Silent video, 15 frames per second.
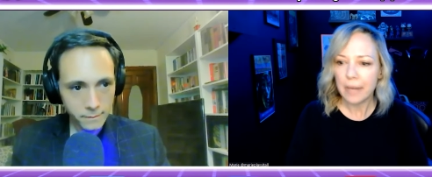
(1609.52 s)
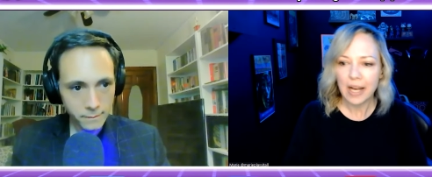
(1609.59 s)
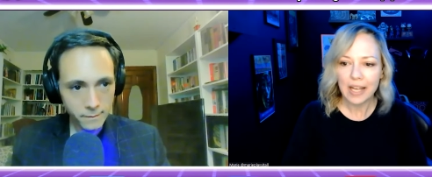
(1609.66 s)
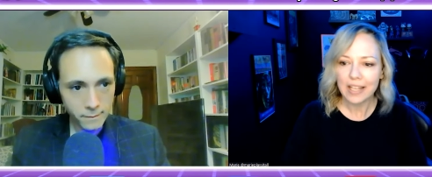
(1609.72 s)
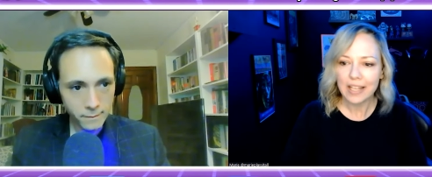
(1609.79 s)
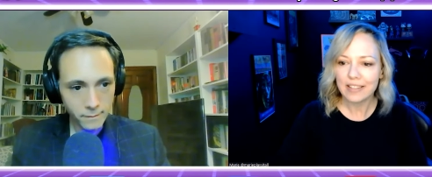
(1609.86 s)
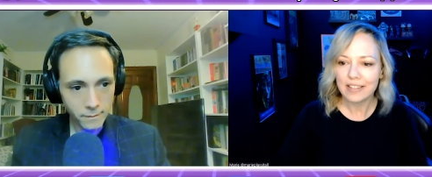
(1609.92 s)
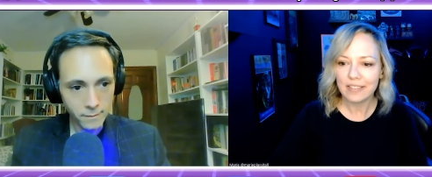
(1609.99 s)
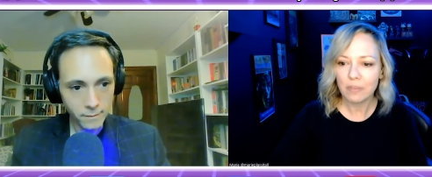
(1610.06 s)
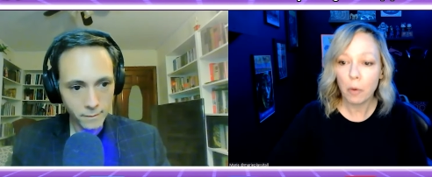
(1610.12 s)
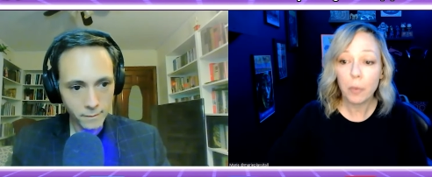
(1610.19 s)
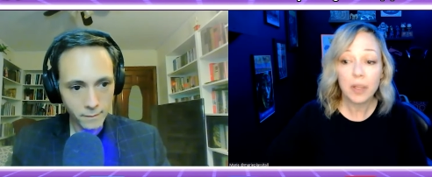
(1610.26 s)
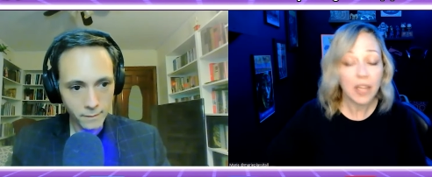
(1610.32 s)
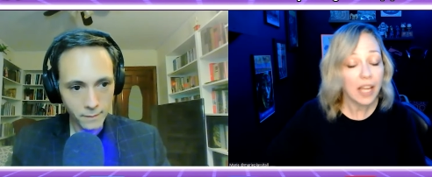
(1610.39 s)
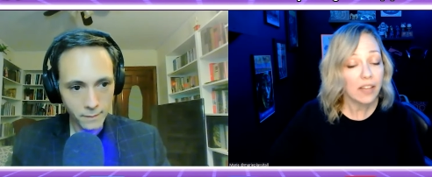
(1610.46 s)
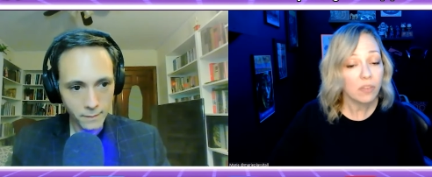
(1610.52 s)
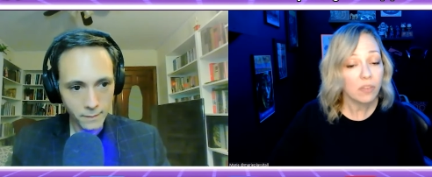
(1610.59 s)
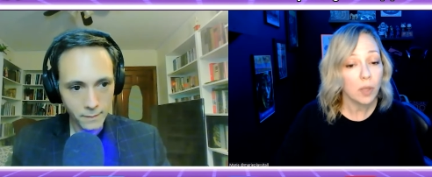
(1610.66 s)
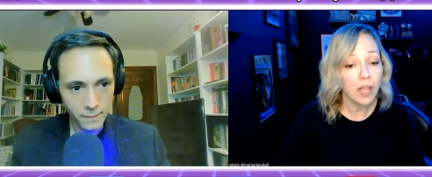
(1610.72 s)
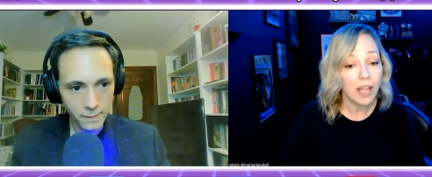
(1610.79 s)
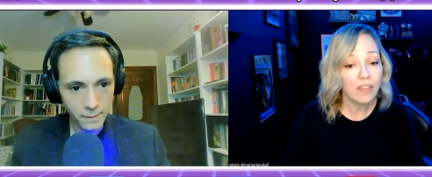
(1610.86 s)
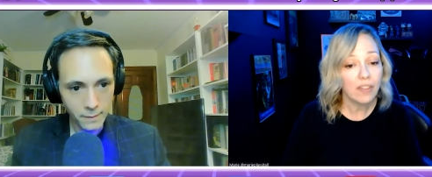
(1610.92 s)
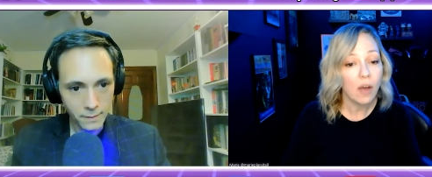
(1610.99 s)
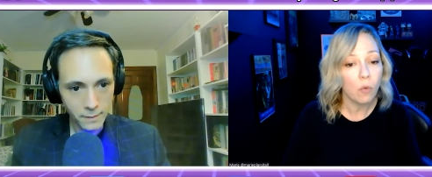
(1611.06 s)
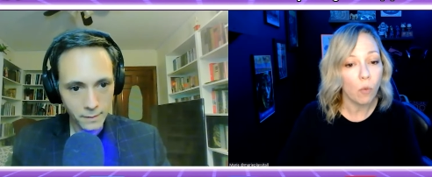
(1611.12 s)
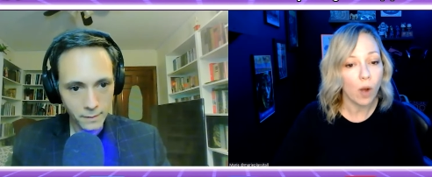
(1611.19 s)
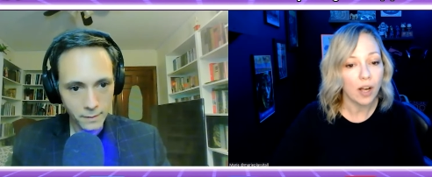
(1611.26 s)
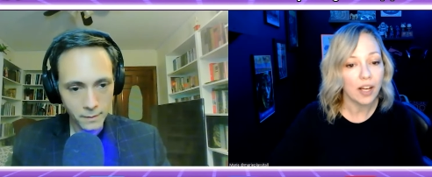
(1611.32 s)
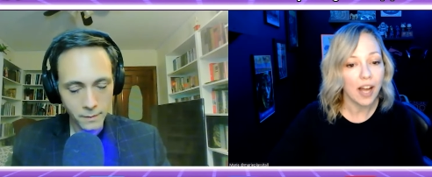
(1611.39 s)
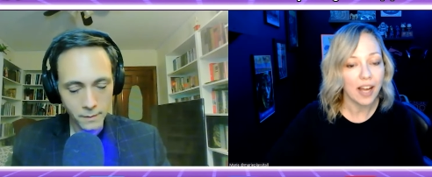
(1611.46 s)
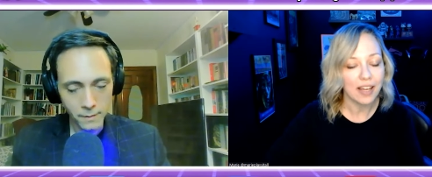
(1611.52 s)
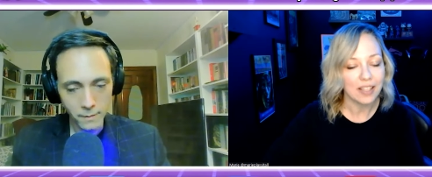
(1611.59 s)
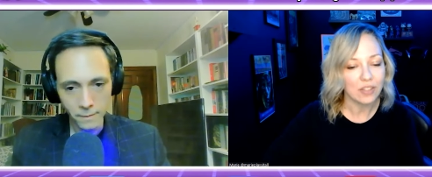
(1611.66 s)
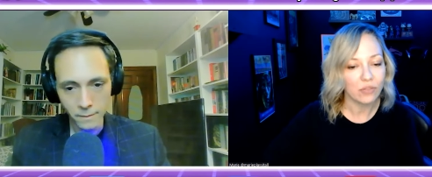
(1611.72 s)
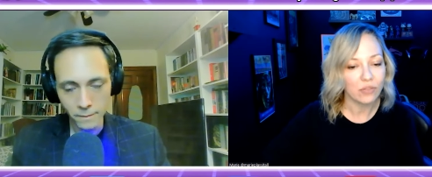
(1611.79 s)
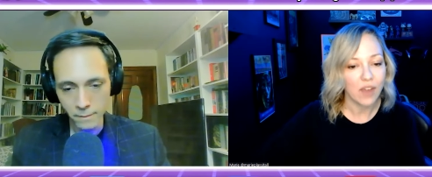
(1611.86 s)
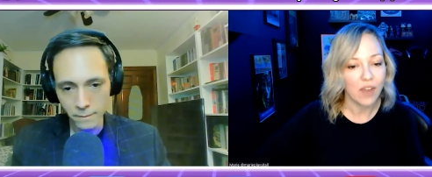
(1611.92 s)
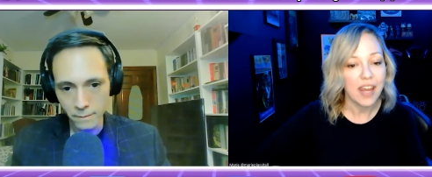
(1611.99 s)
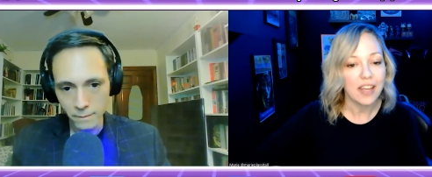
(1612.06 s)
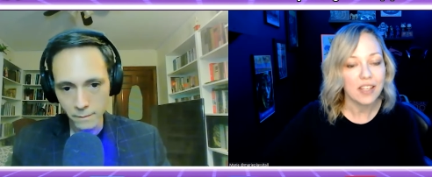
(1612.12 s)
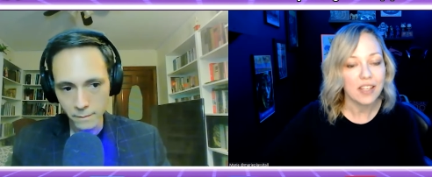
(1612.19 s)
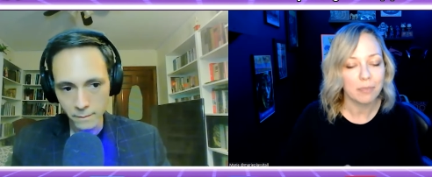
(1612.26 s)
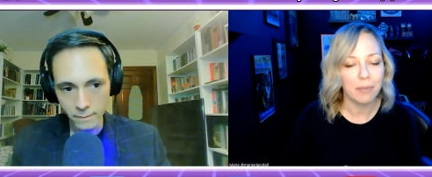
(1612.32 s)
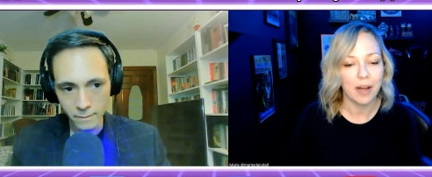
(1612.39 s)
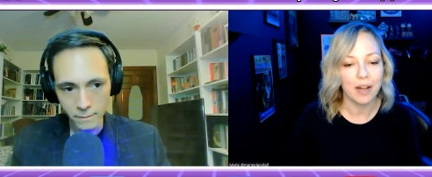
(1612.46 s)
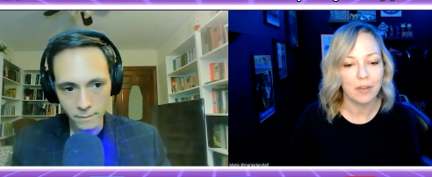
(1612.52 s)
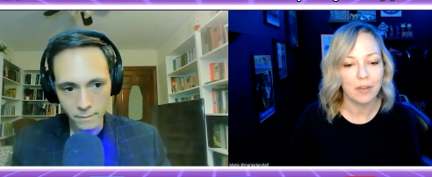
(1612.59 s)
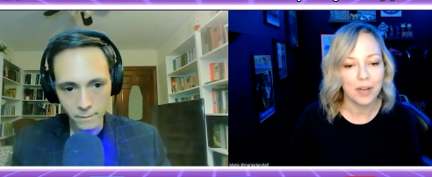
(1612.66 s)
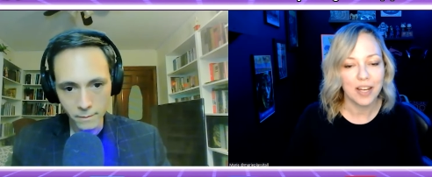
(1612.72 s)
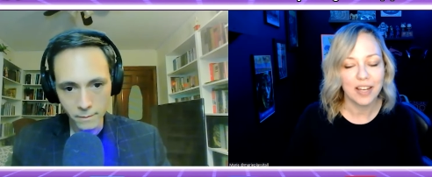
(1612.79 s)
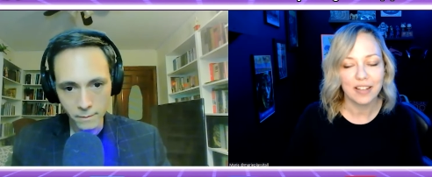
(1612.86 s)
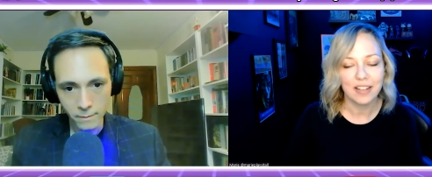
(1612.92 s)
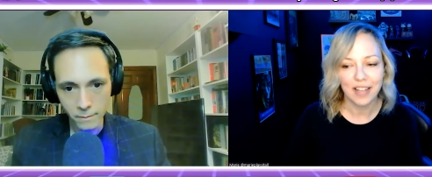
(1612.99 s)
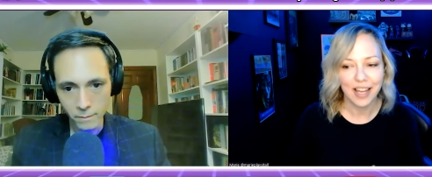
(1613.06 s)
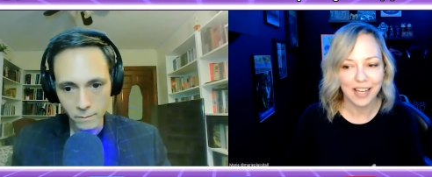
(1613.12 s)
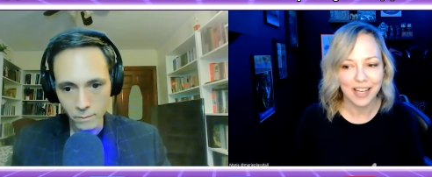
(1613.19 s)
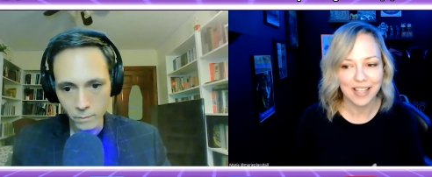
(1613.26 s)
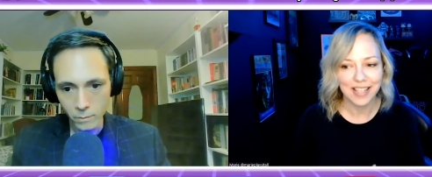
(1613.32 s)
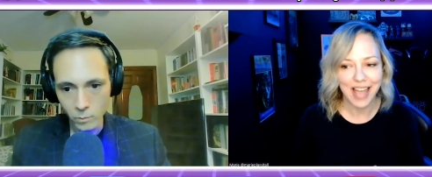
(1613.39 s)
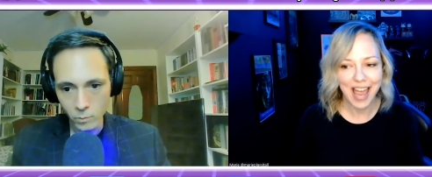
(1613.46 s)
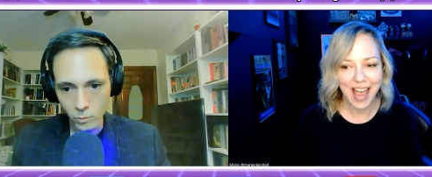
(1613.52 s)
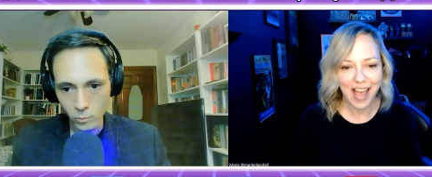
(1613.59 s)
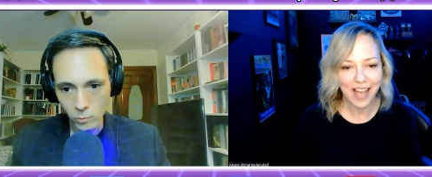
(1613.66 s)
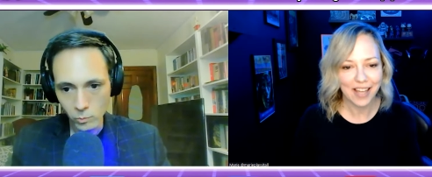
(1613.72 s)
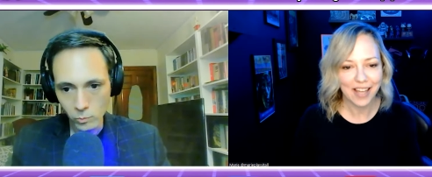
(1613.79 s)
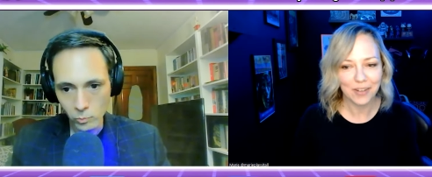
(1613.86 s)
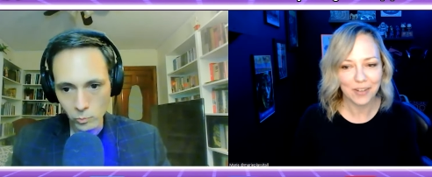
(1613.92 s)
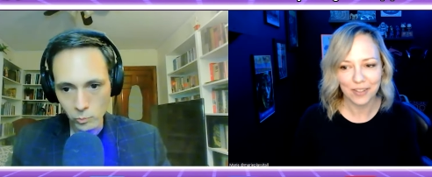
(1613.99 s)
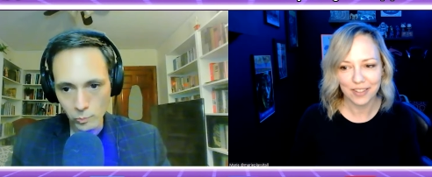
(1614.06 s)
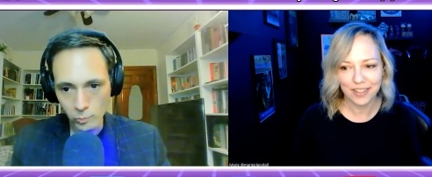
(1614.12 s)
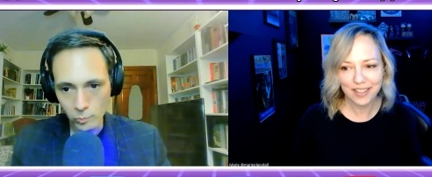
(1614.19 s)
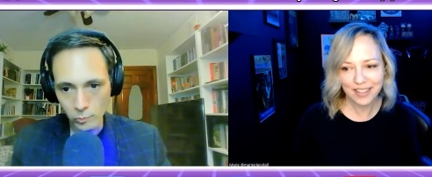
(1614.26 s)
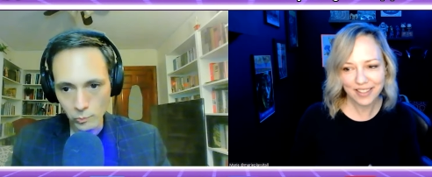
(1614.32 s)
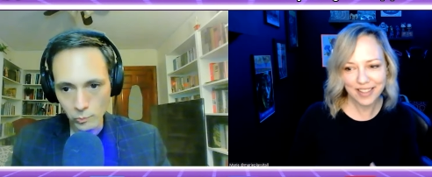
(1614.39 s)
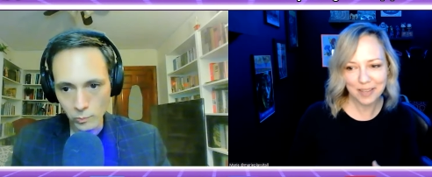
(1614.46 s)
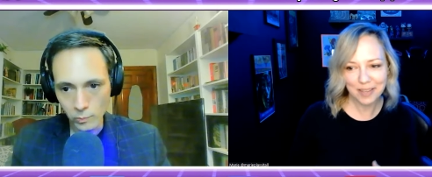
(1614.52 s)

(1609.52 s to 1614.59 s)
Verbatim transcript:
Speaker 1: but we like we like that one guy's face, but we didn't like his hat or